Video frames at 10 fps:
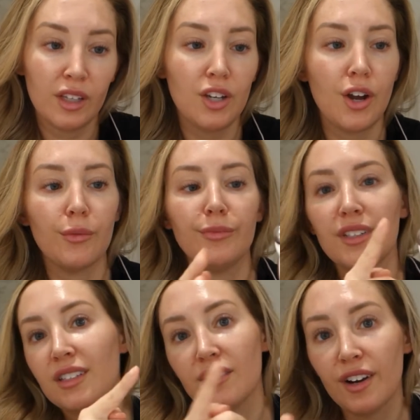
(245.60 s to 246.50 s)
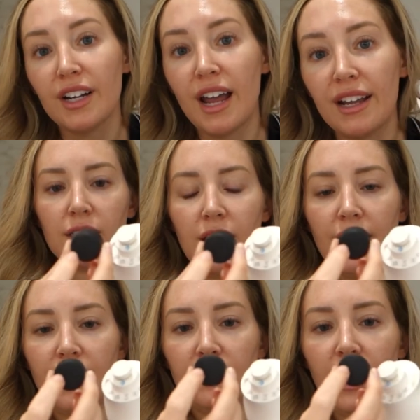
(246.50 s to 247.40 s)
you know, this is very nice.
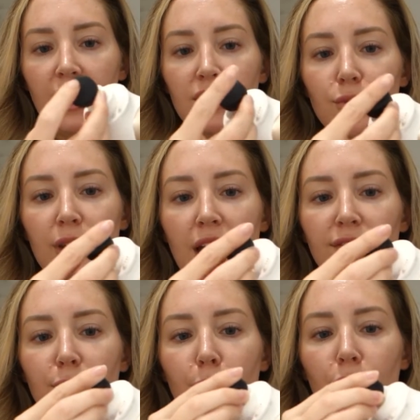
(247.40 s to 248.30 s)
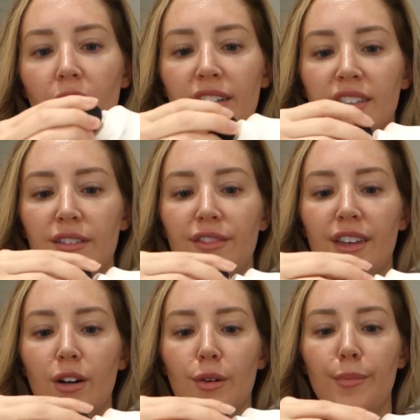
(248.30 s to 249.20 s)
And then last, we have the percussive
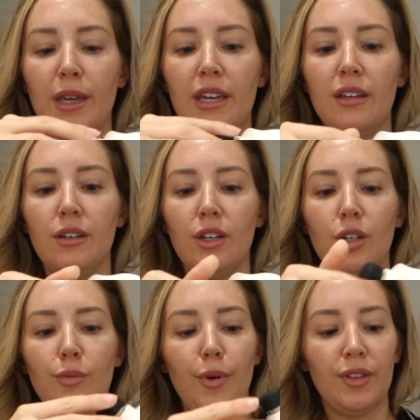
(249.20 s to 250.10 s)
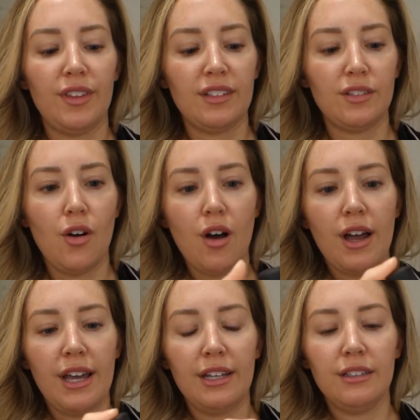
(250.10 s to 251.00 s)
therapy. Put this
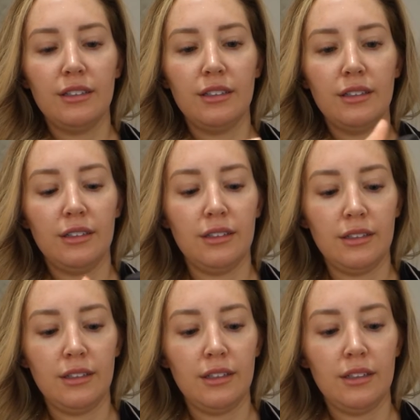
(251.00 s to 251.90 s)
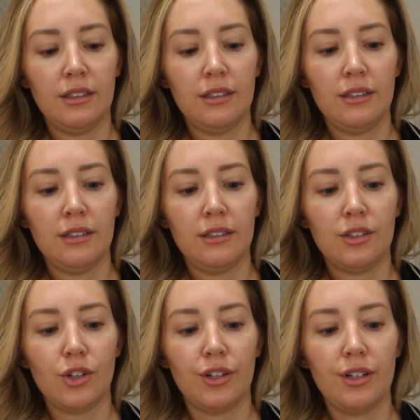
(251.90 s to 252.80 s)
on,
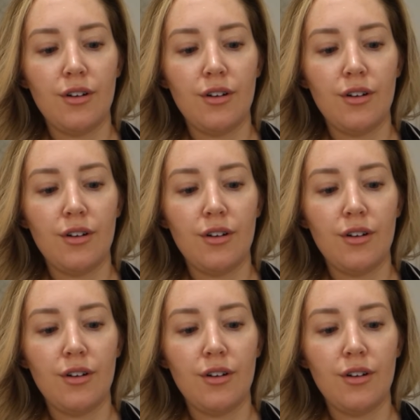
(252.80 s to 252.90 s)
turn it